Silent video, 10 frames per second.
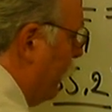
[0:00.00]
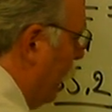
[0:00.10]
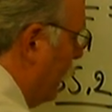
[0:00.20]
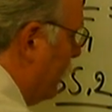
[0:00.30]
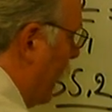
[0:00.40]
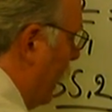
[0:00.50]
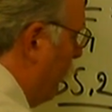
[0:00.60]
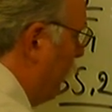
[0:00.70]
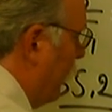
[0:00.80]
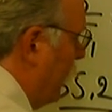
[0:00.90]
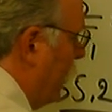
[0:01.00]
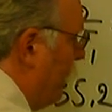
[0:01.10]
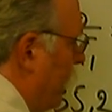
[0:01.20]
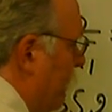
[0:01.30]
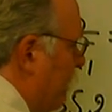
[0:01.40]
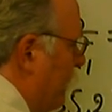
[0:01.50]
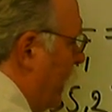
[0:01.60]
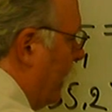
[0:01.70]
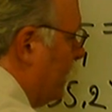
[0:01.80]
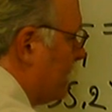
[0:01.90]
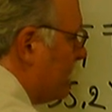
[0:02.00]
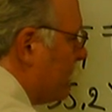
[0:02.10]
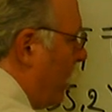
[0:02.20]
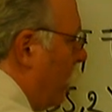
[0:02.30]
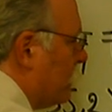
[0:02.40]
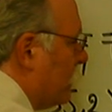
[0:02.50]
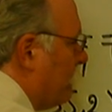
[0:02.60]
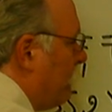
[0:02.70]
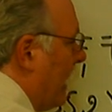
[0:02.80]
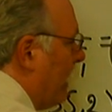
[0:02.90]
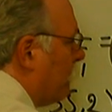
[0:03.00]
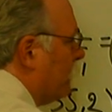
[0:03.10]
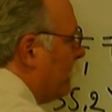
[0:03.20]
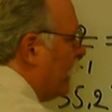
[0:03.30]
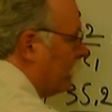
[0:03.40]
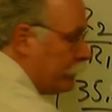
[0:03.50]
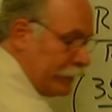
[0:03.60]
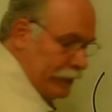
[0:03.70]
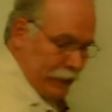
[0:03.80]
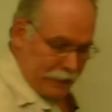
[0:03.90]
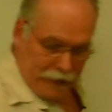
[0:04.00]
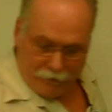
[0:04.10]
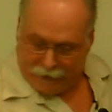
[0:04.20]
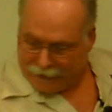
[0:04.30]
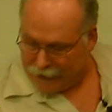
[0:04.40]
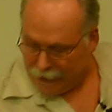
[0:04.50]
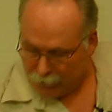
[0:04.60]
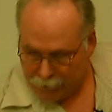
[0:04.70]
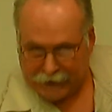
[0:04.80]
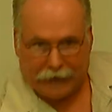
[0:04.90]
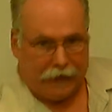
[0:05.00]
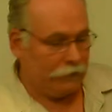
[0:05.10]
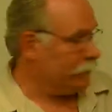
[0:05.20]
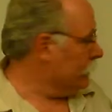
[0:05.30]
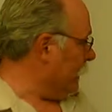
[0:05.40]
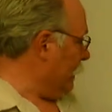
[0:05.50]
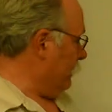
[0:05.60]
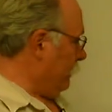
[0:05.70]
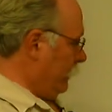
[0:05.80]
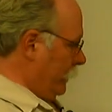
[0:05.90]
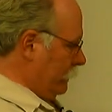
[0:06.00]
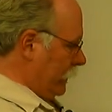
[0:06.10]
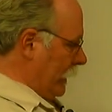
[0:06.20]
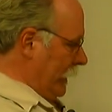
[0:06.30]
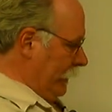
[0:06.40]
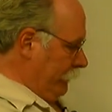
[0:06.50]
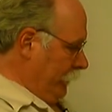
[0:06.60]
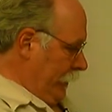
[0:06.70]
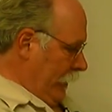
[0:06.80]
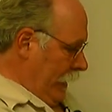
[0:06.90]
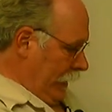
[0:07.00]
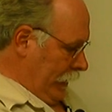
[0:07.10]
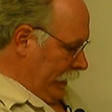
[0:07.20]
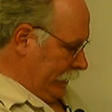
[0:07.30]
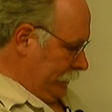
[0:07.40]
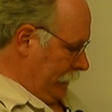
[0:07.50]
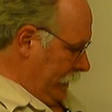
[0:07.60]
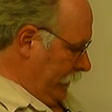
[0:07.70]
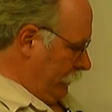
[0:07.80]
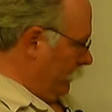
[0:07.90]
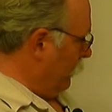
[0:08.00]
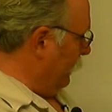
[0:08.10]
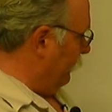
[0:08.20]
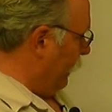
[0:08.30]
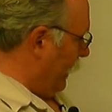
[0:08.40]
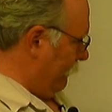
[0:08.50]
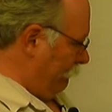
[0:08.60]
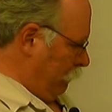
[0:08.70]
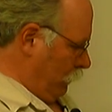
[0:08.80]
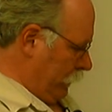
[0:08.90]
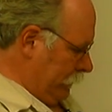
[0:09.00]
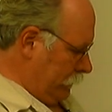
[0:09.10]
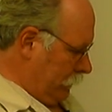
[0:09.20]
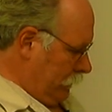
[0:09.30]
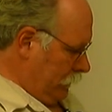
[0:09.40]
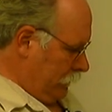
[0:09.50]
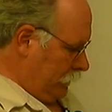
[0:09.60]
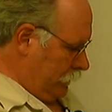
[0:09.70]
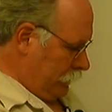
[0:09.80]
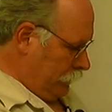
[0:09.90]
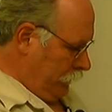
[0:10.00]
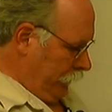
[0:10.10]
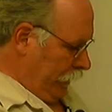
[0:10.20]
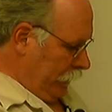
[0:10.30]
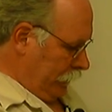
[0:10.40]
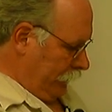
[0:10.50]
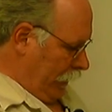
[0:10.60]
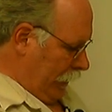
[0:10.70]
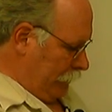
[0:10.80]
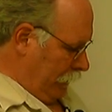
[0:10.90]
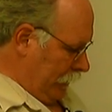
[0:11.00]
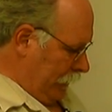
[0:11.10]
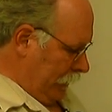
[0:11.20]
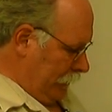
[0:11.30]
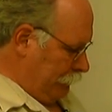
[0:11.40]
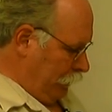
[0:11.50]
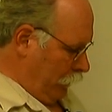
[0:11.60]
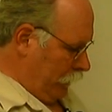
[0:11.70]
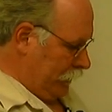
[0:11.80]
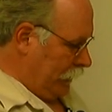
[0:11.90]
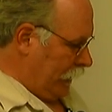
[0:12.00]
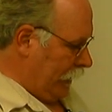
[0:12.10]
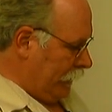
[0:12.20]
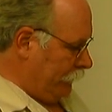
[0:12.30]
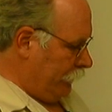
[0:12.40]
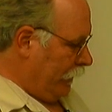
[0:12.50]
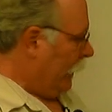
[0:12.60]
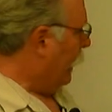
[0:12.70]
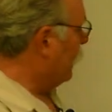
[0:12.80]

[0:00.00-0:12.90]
Now, and this is all to the power of m. Now I get out my calculator, okay, and I can take 35.2 divided by 8.8, and